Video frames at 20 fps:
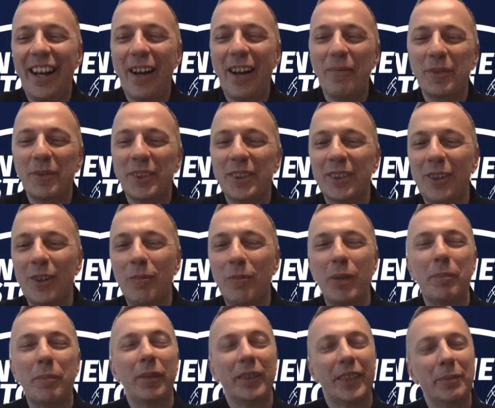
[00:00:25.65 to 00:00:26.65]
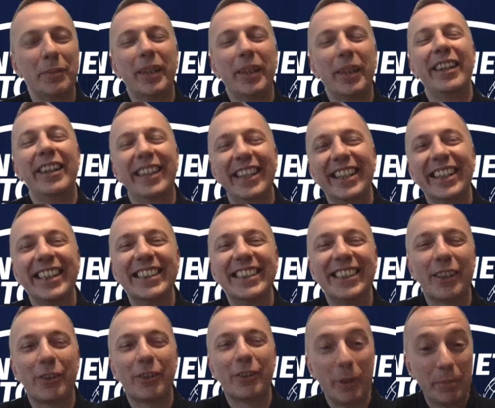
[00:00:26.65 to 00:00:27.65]
So people typically think it's
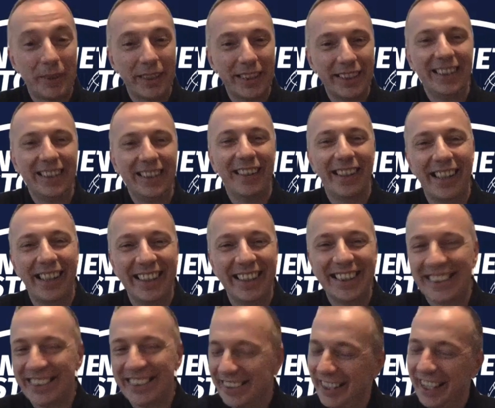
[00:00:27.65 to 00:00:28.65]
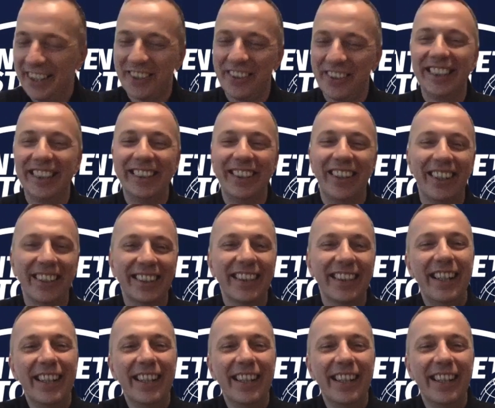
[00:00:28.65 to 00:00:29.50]
encrypted. It's actually not.